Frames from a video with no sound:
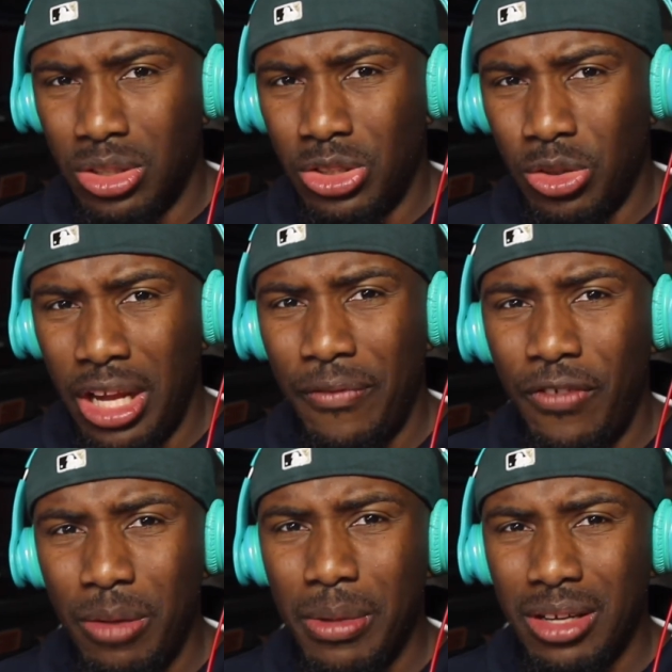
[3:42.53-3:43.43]
Showing their
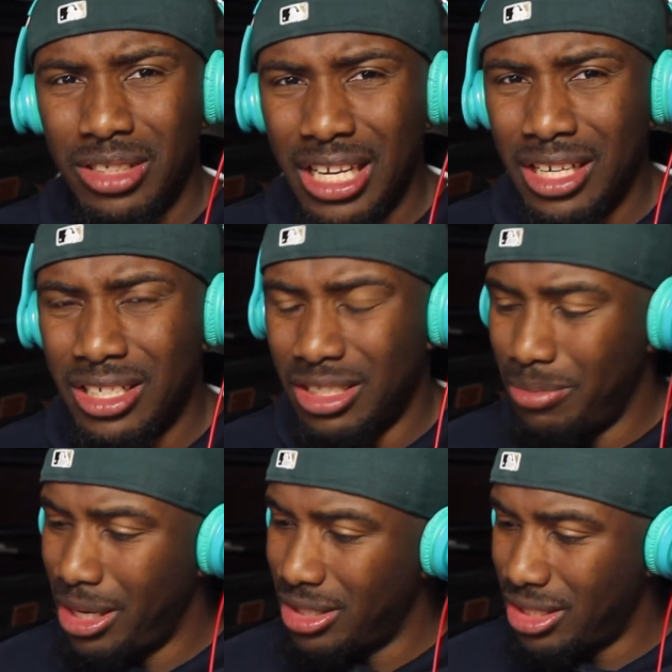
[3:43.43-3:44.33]
female tendencies,
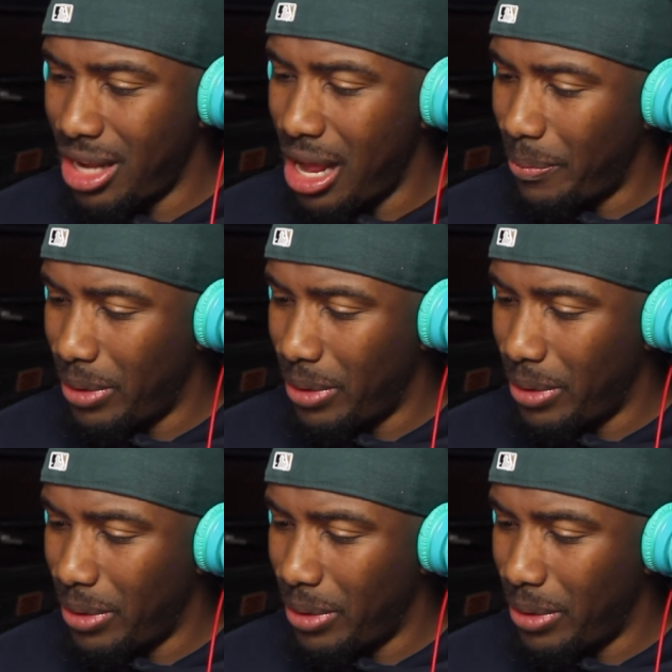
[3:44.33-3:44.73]
man. Stop